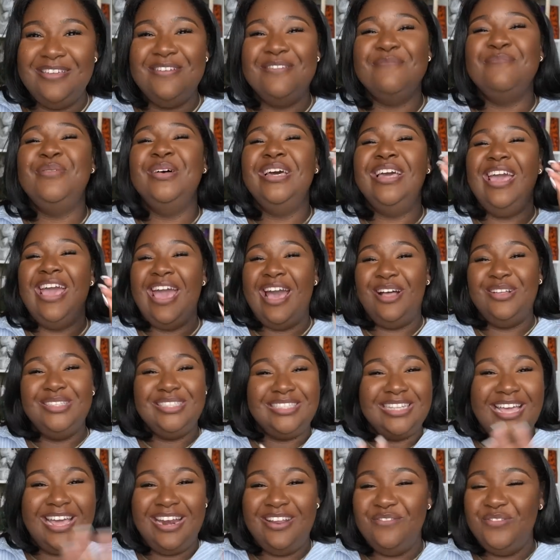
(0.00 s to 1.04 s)
But
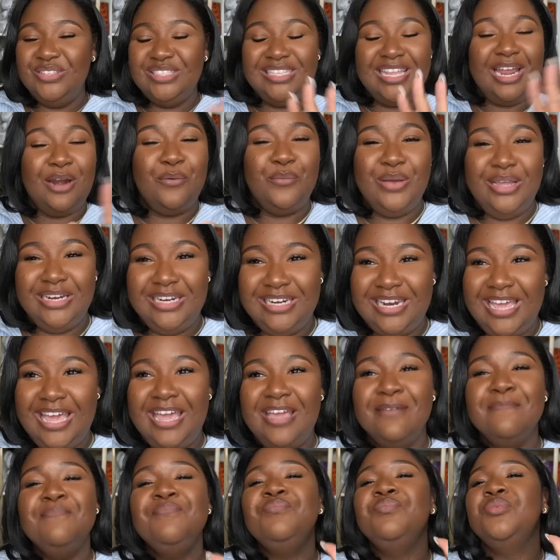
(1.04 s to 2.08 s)
outside, if it's not a windy
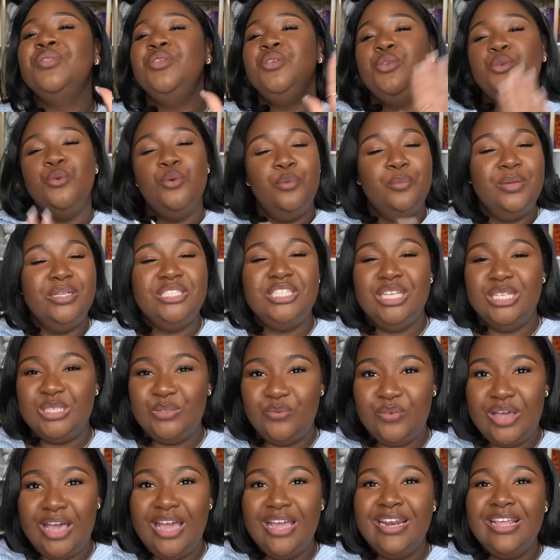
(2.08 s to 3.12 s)
day, you'll be
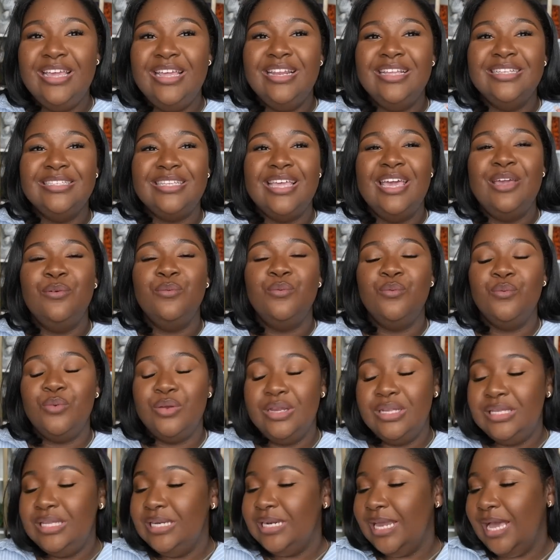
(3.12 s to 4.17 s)
just fine. It is a
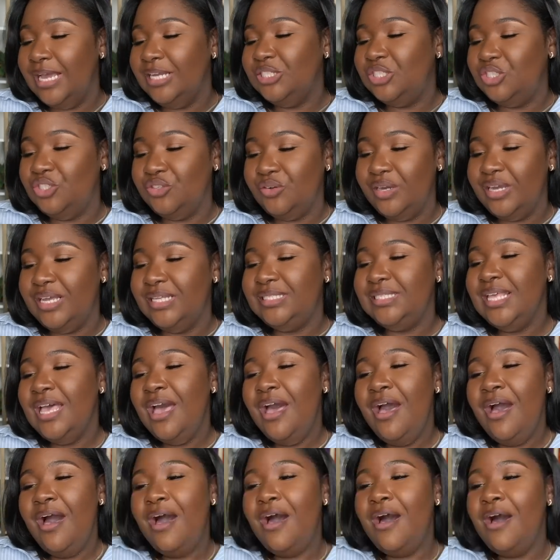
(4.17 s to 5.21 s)
really nice dress.
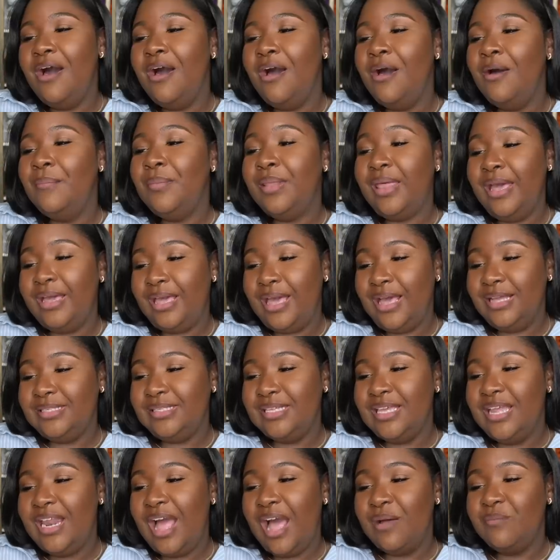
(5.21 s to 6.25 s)
Like I
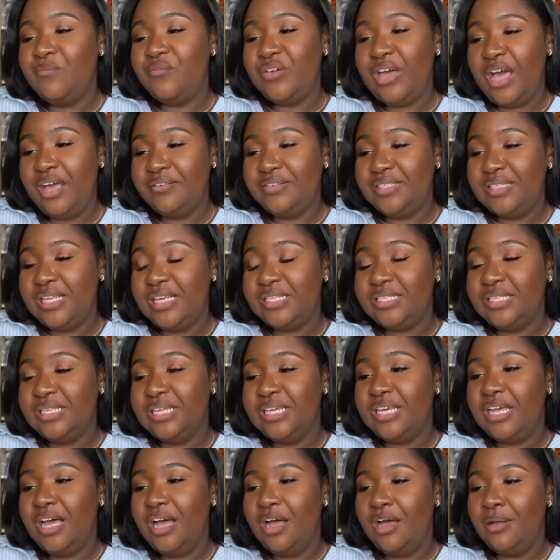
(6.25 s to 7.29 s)
said, I'm 5'6" and
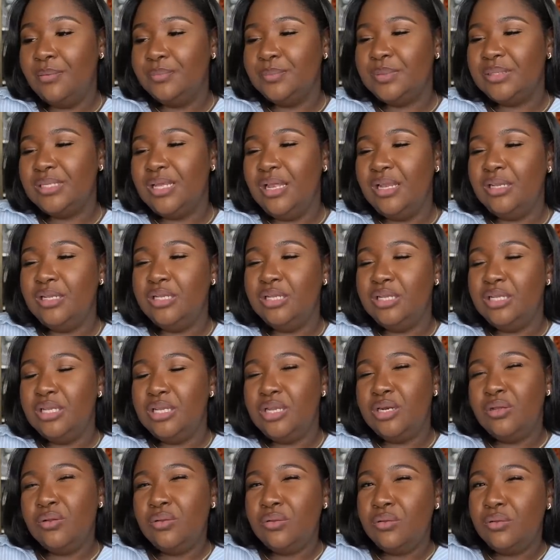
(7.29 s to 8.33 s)
it comes a
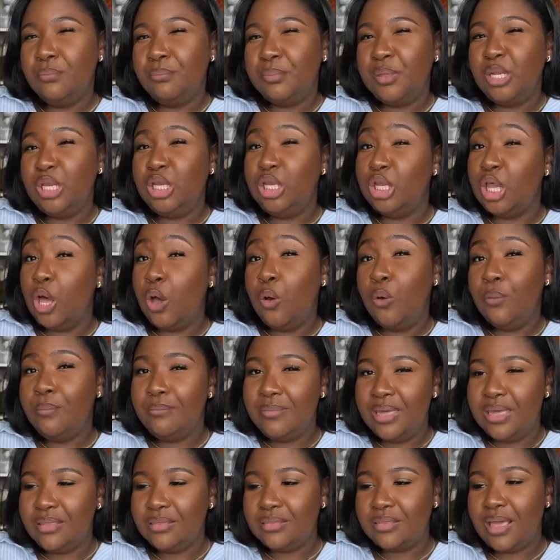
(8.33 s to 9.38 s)
little below
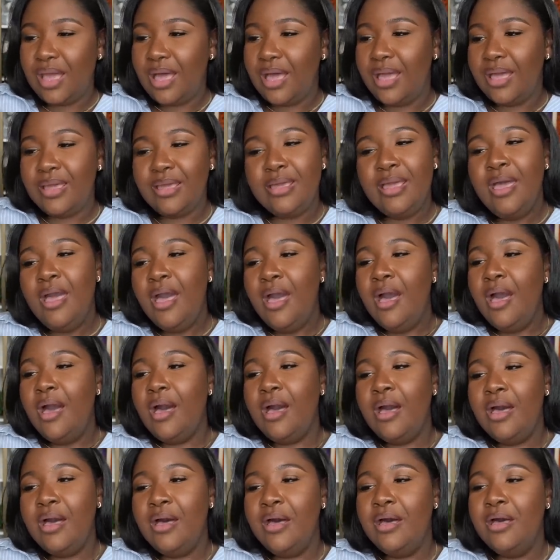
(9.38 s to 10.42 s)
mid thigh.
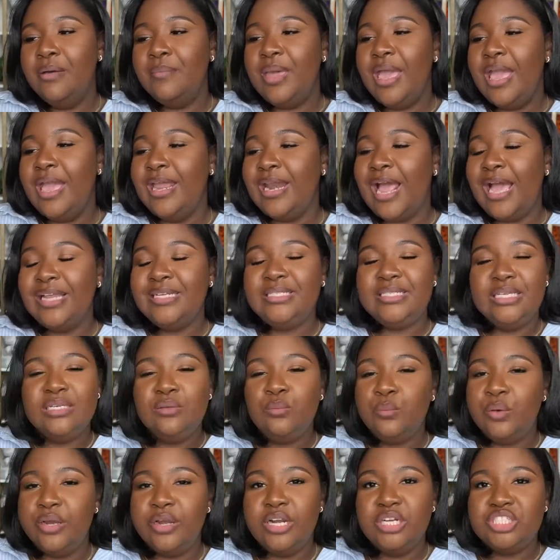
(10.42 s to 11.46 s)
And I
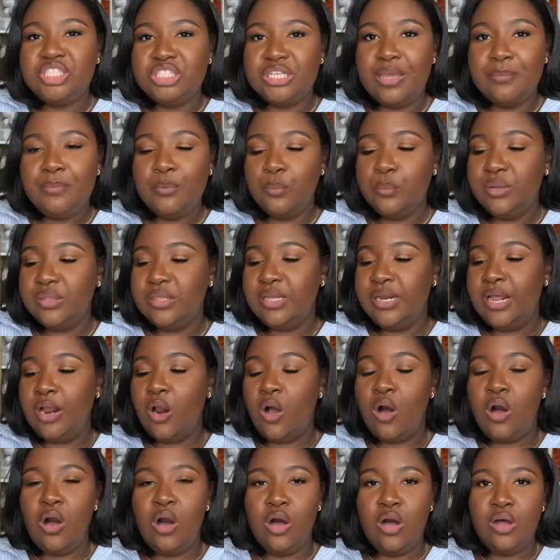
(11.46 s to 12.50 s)
didn't wear a shaper with it
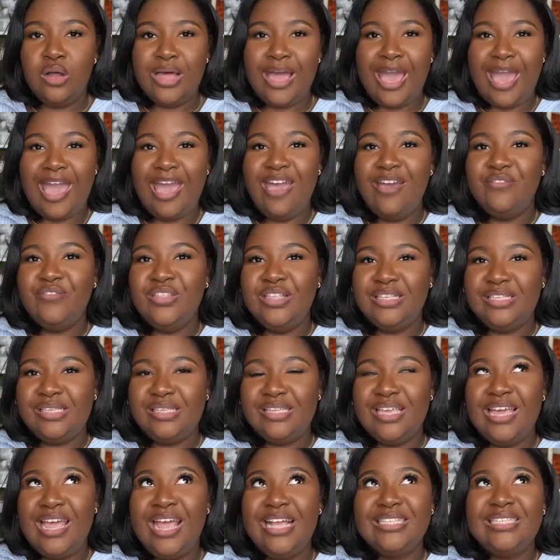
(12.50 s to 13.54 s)
at all. I have this,
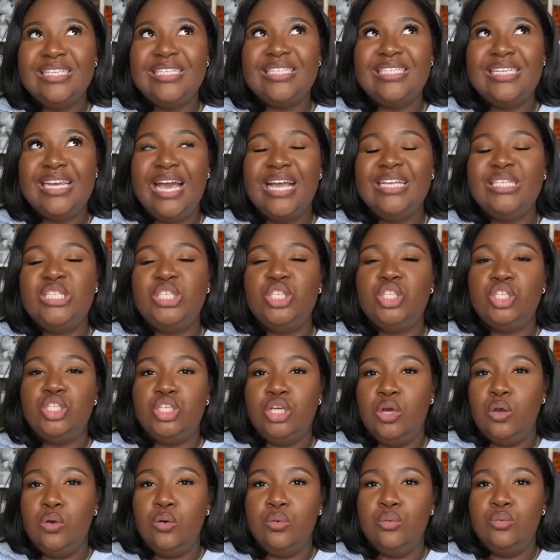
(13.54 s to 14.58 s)
it has this nice
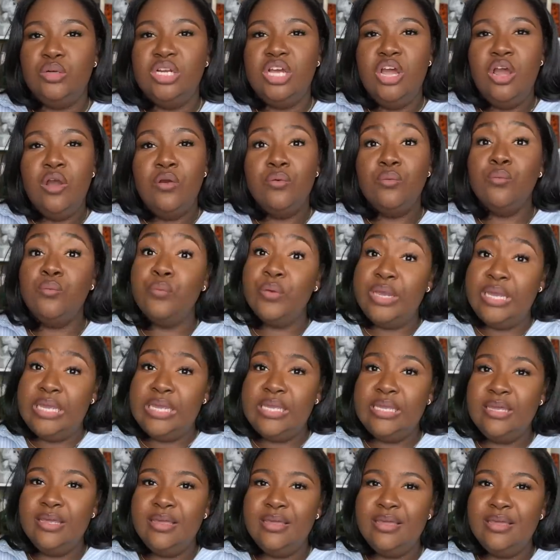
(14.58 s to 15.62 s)
stone
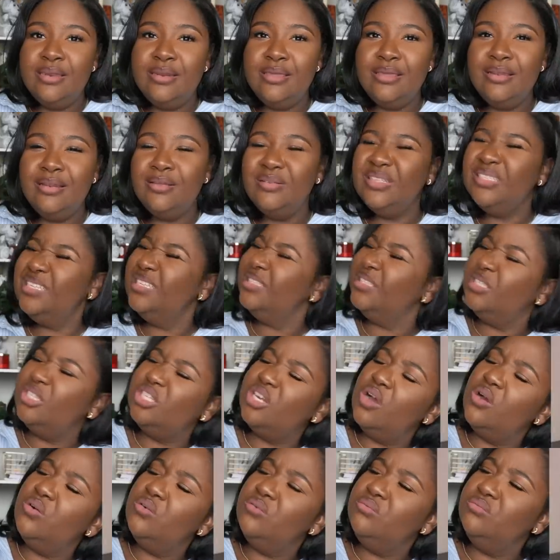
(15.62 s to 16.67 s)
ring in it. Is this
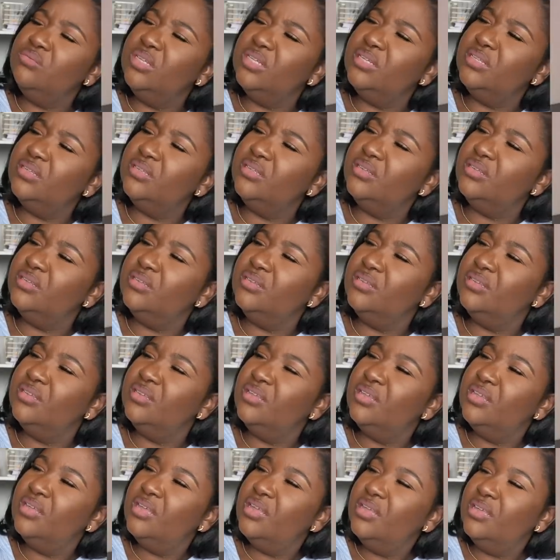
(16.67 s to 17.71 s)
stone? I think
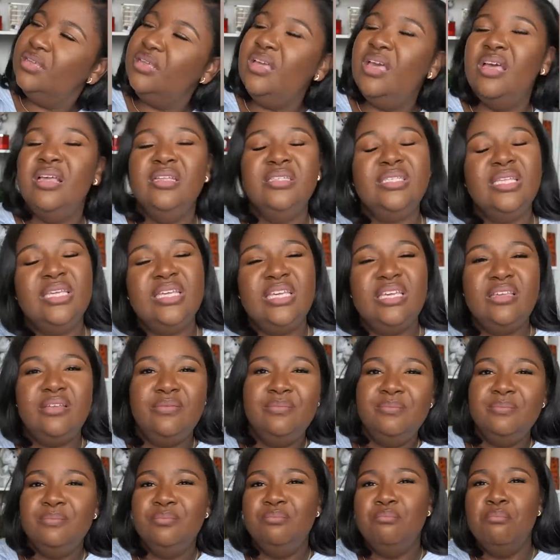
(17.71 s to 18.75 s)
so. Yeah, it's like
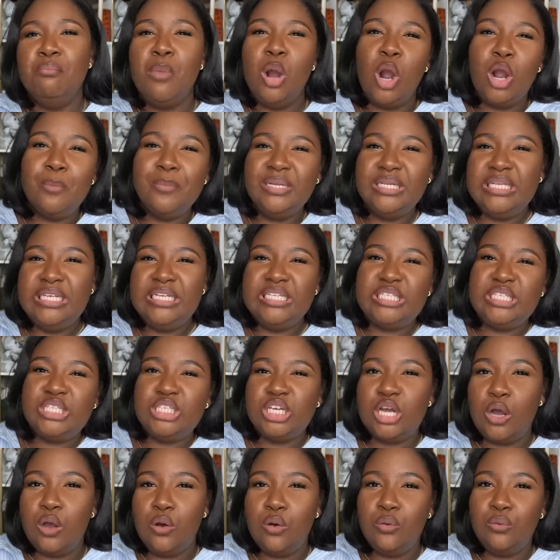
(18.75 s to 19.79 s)
marbly
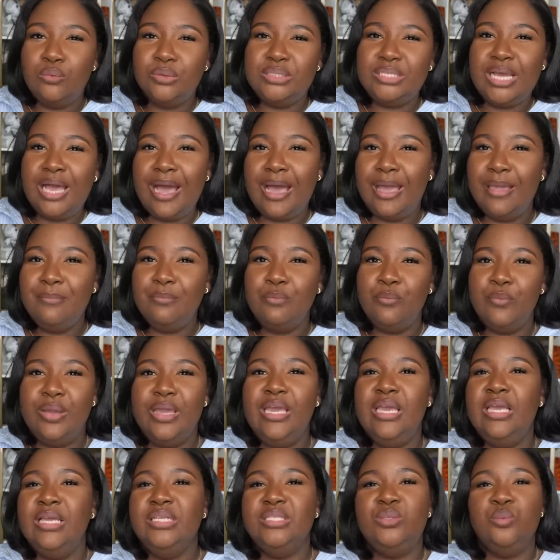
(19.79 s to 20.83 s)
stone type
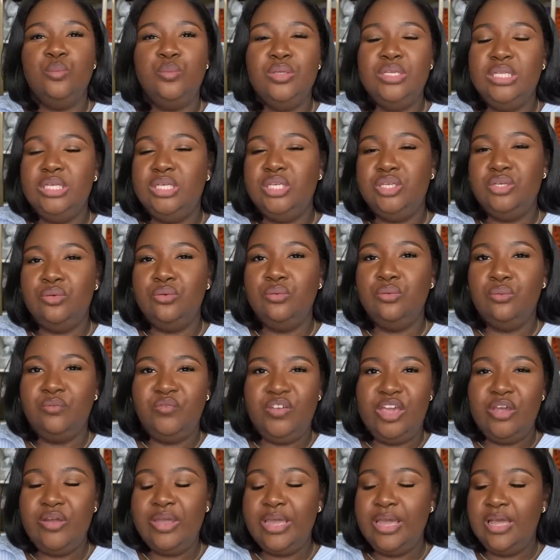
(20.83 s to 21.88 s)
ring. It's really
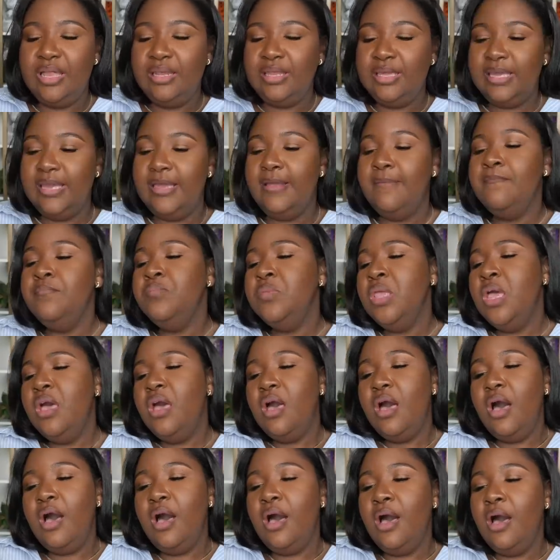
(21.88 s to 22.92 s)
cute, very elegant.
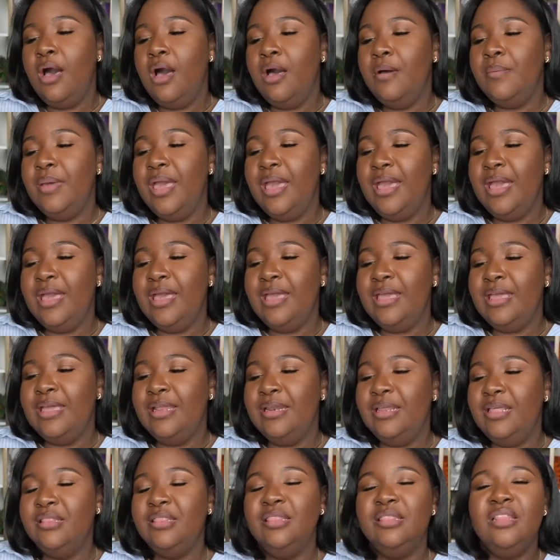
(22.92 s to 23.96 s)

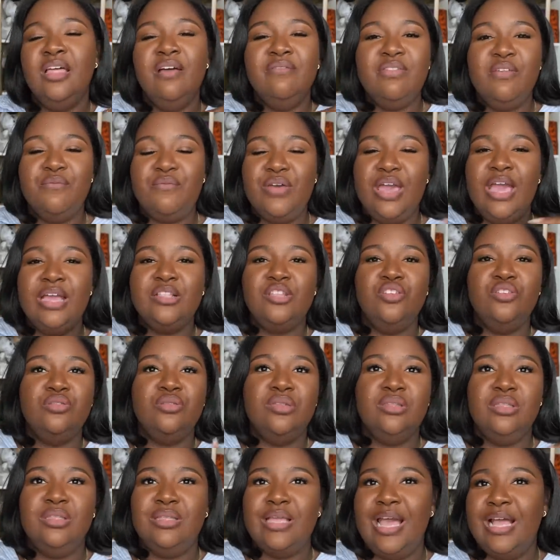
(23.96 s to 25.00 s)
And love the fact that
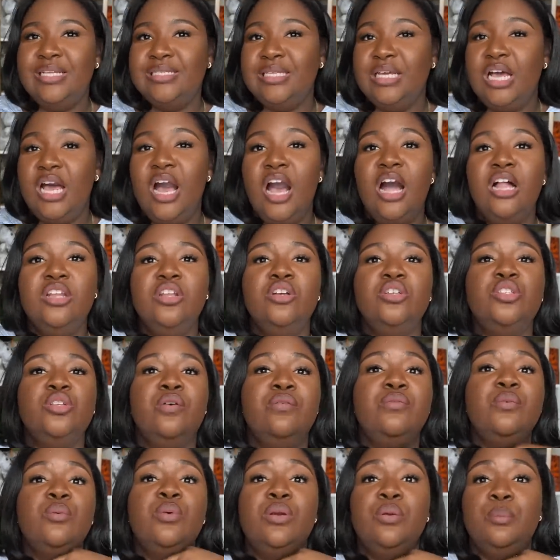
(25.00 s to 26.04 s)
it has a collar.
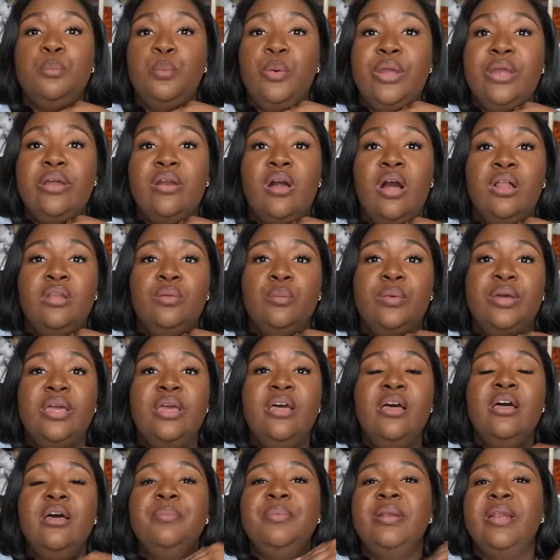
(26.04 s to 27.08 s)
So if you want to wear it all the
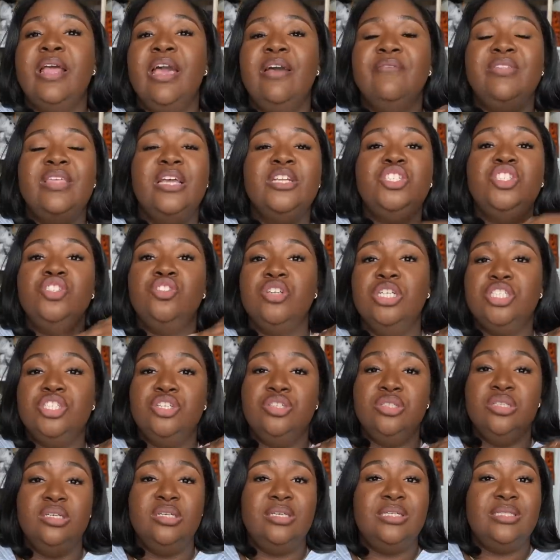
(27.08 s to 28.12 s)
way up and have that
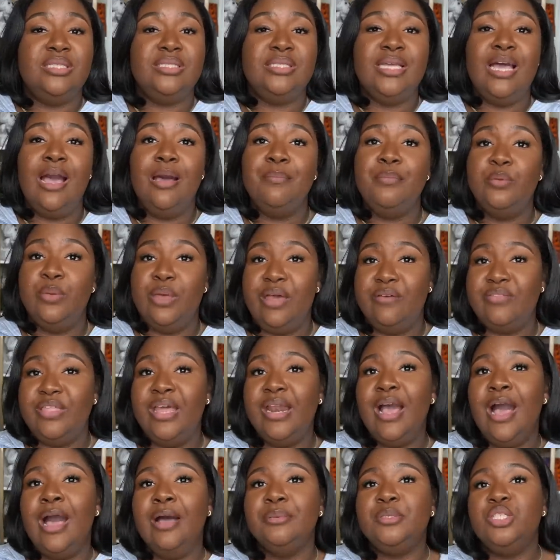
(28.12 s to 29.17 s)
structured look at the top, you have
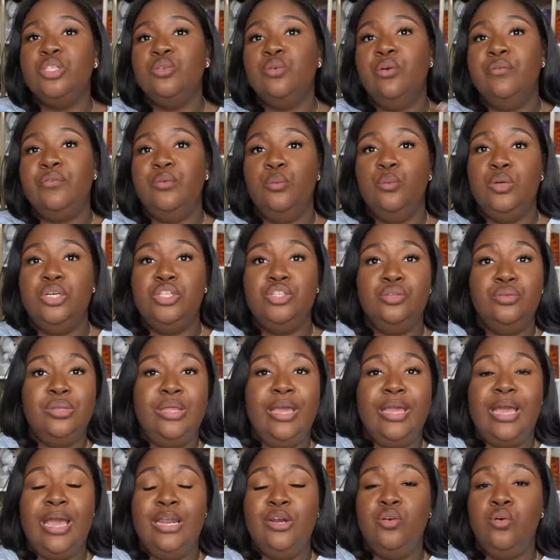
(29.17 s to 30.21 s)
that option. Or if you want to do
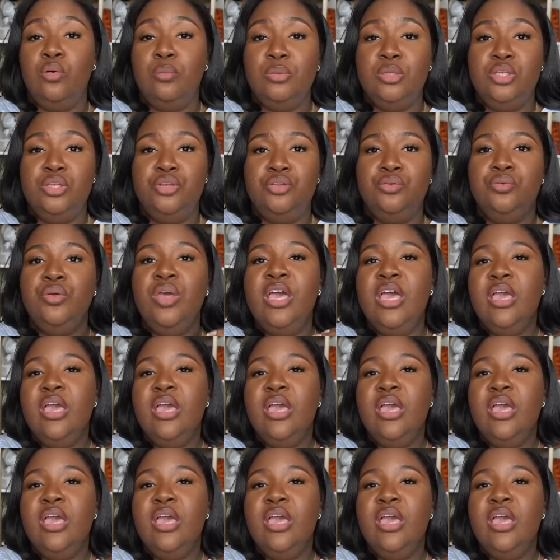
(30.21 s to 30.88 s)
like I normally do,